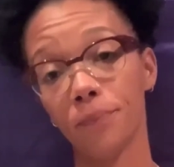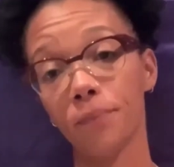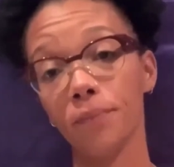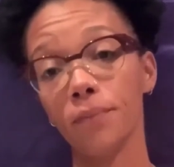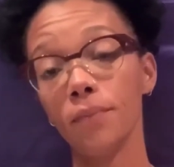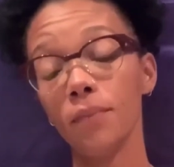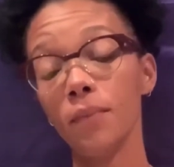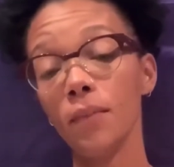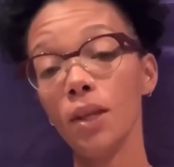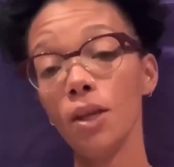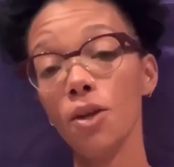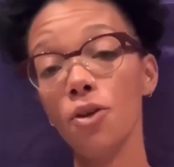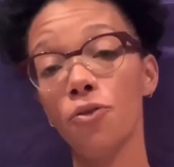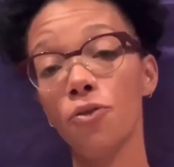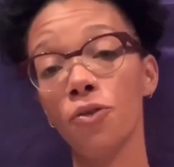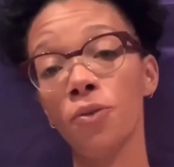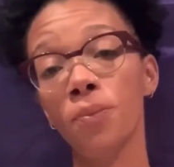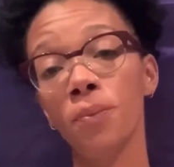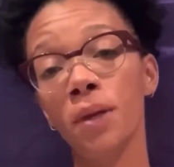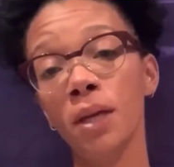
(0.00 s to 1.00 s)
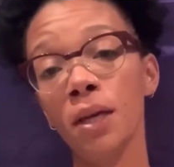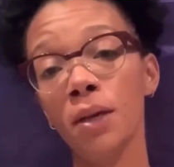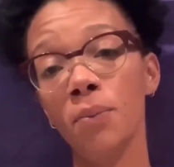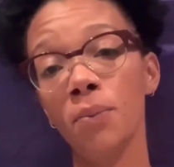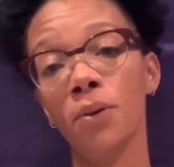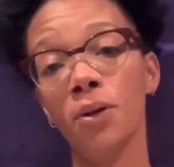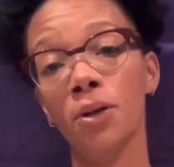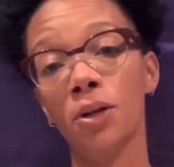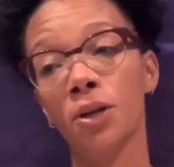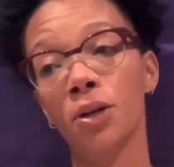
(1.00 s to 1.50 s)
For me, building
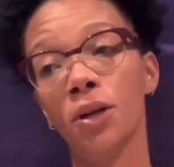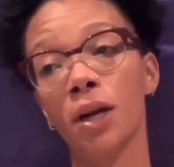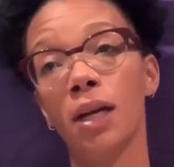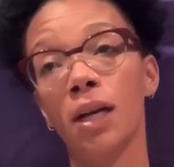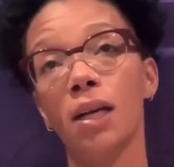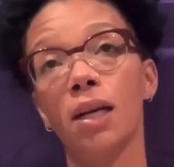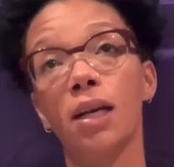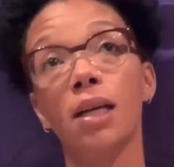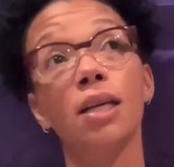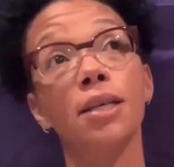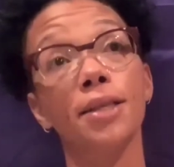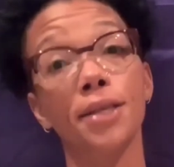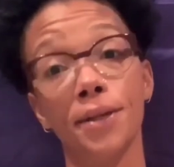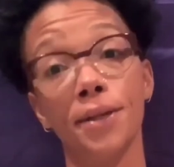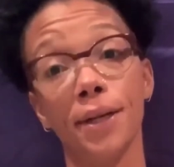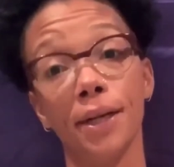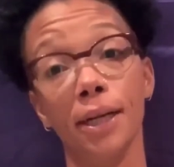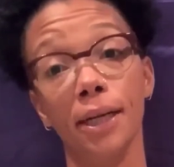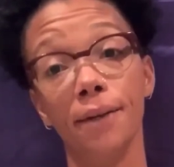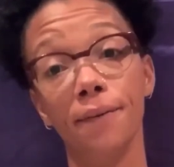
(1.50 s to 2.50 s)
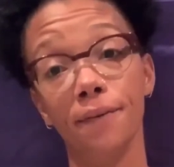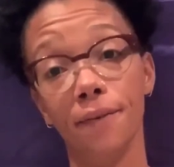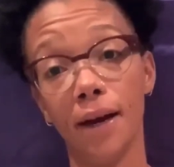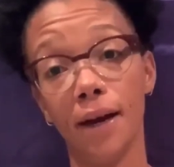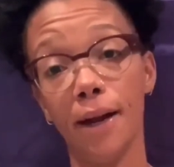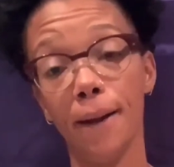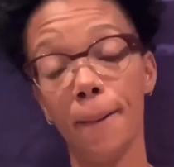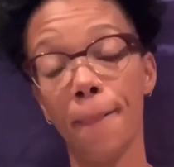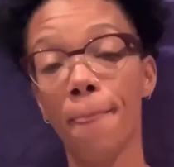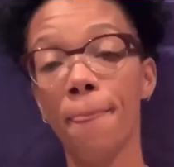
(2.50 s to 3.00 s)
credit is great, right?
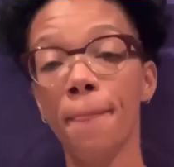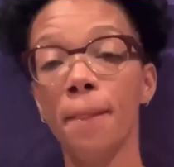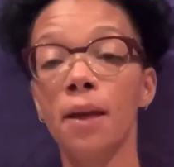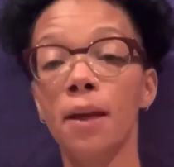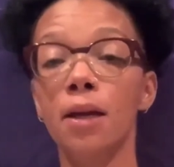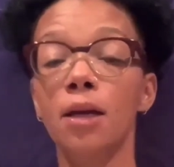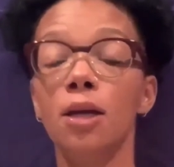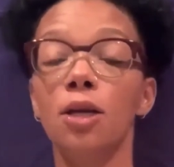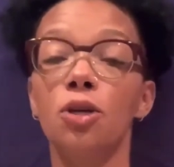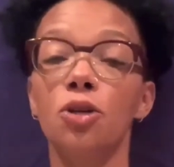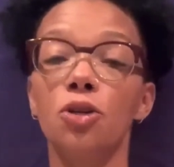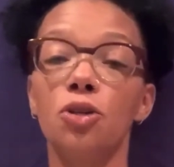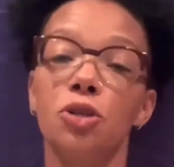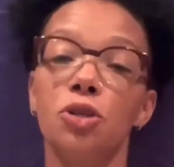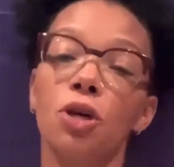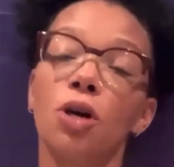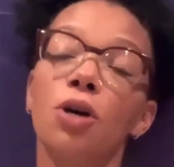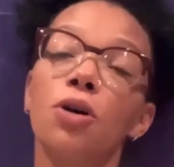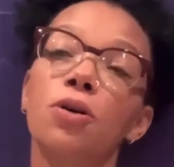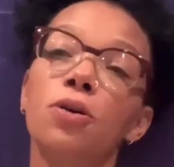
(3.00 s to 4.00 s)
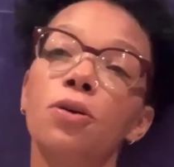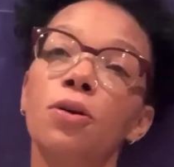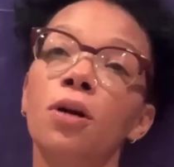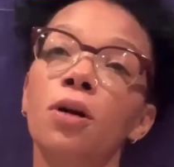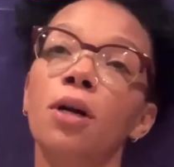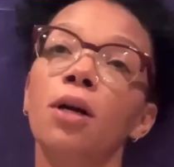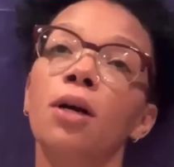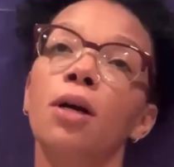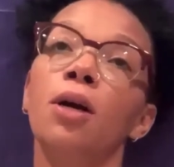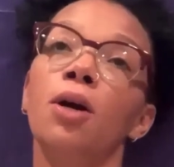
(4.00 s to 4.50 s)
So
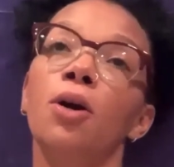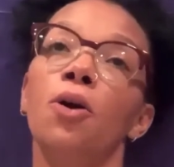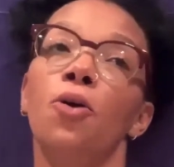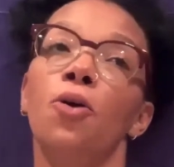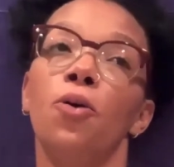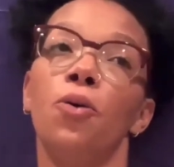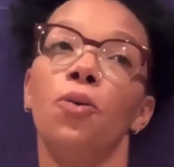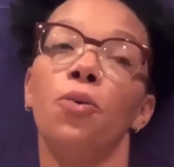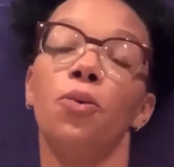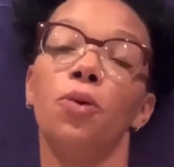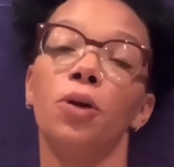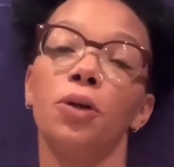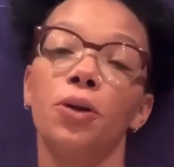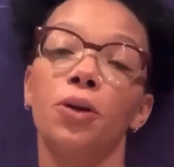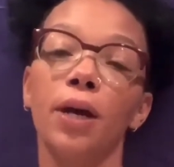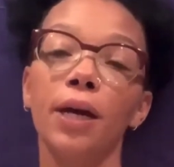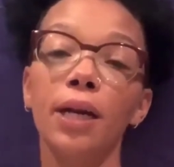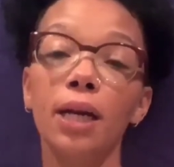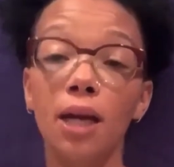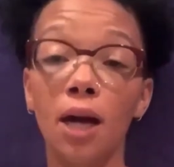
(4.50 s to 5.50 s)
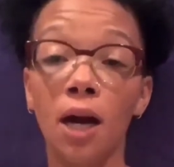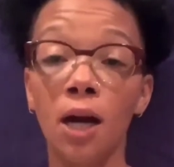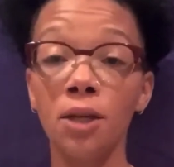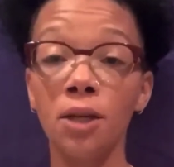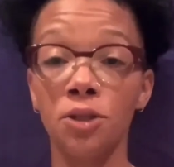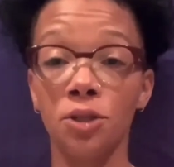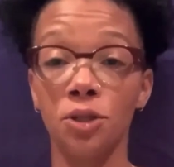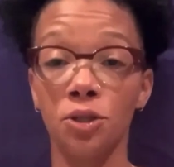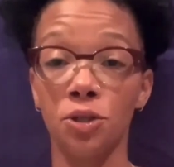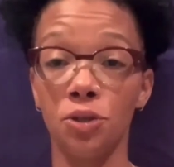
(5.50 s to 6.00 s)
with credit cards, there's 2
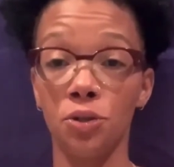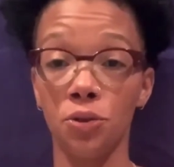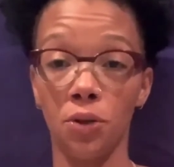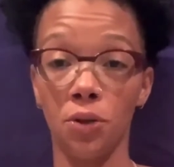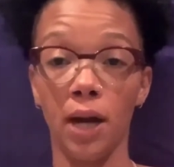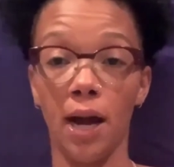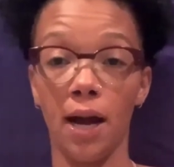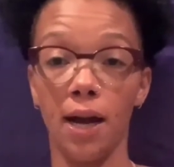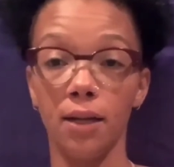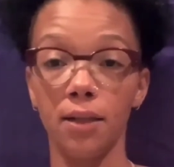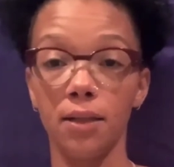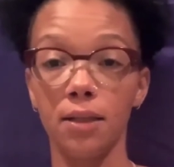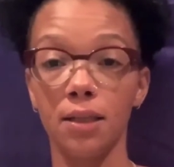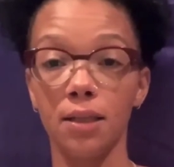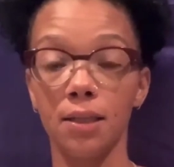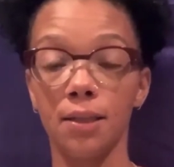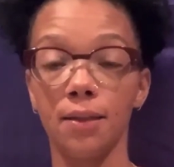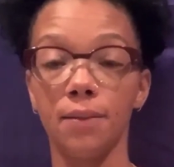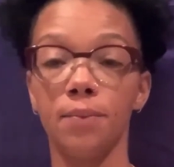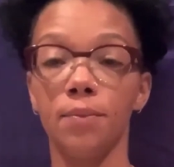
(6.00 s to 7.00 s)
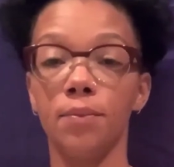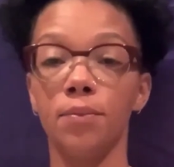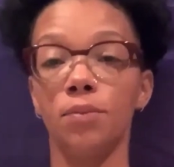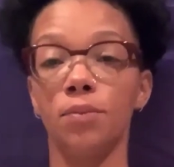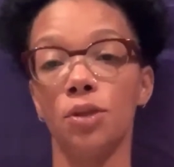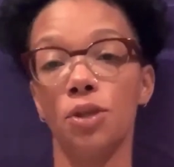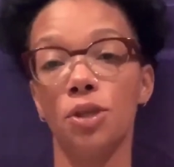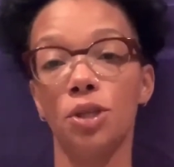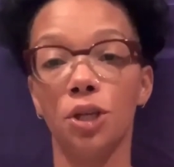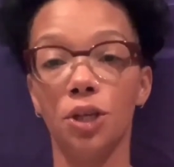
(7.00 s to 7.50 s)
kinds.
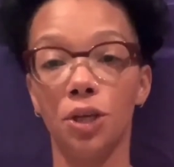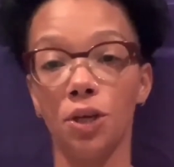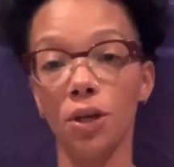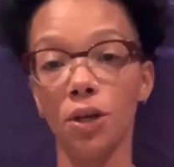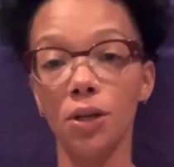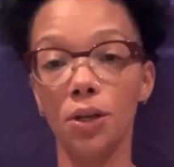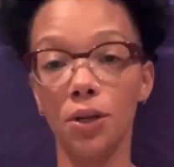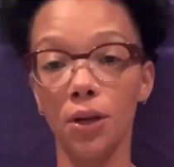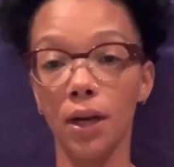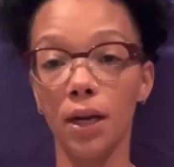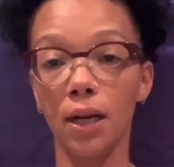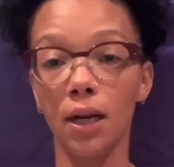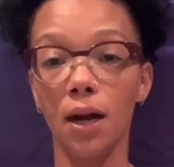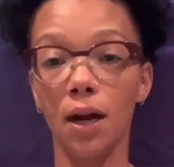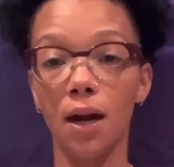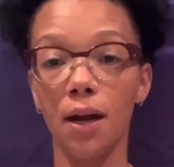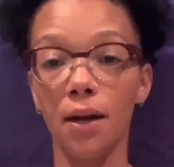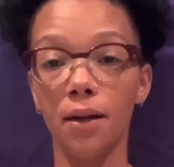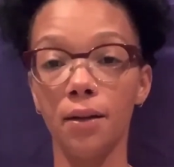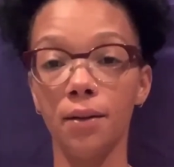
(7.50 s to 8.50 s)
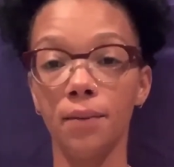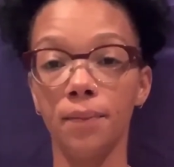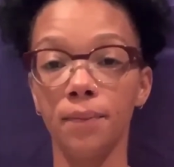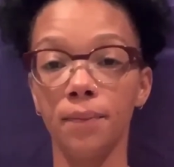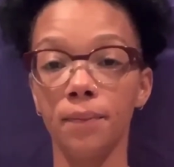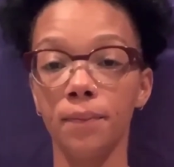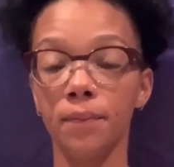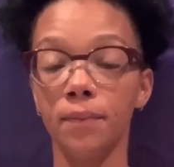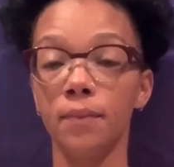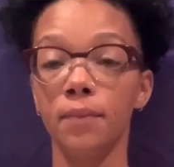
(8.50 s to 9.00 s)
Secured credit card,
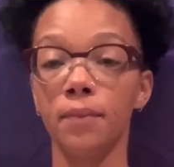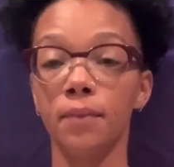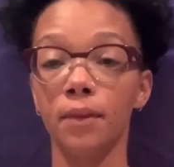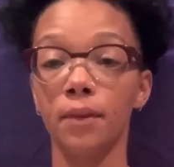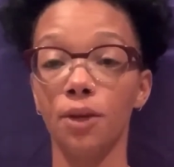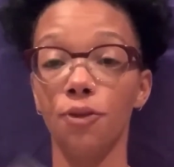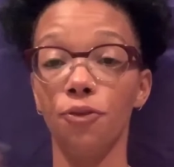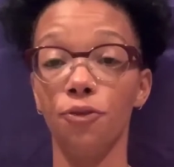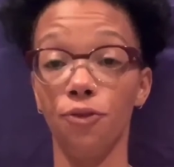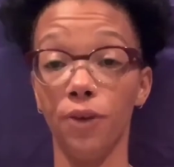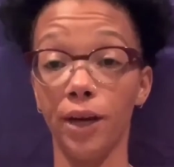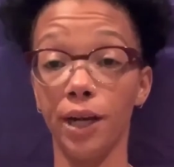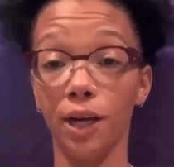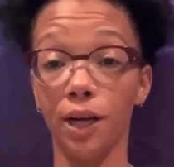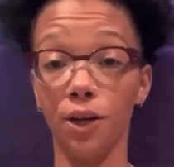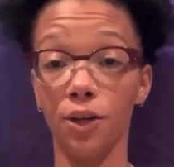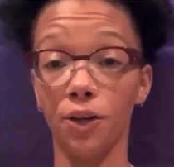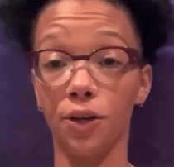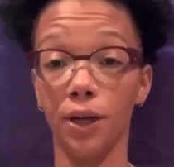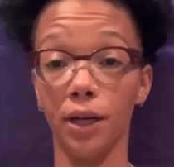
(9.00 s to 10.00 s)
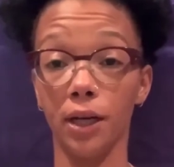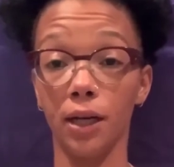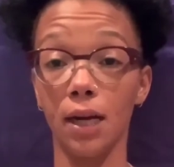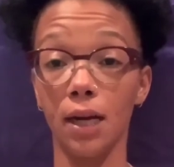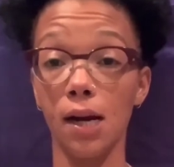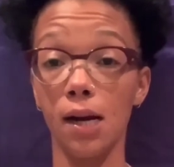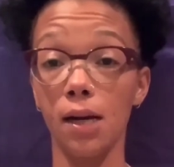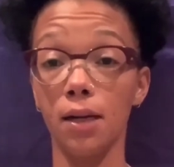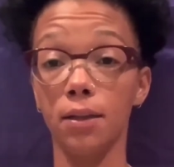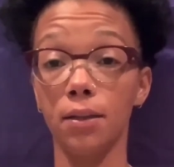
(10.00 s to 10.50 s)
regular credit card.
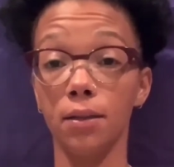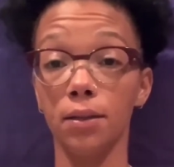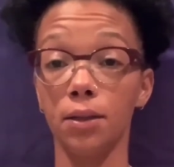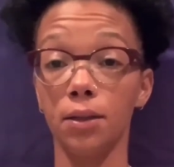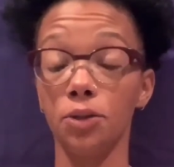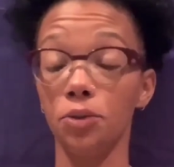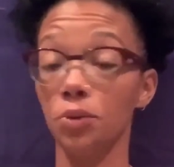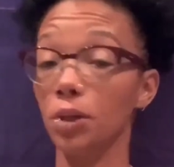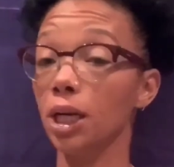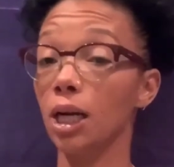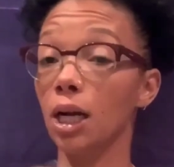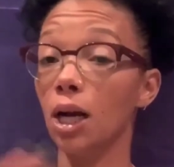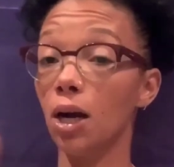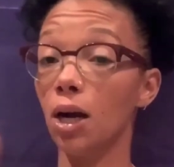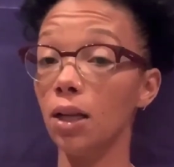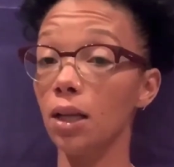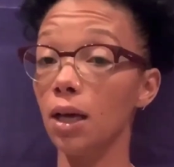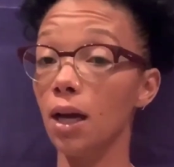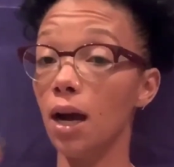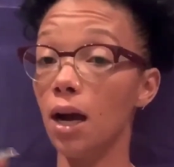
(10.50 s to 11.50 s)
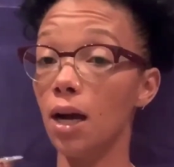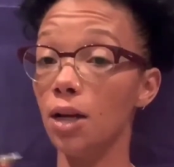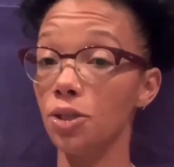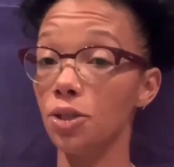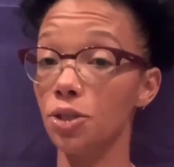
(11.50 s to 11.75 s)
We can call it unsecured.